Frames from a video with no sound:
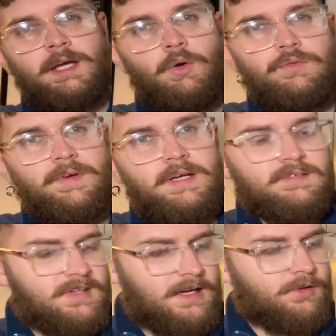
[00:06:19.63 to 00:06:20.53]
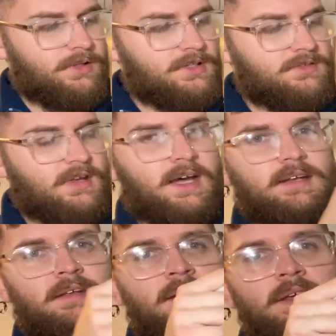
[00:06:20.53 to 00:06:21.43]
old faded tag on the inside,
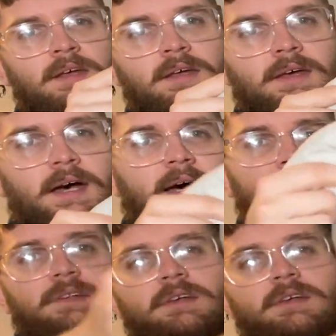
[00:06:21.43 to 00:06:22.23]
and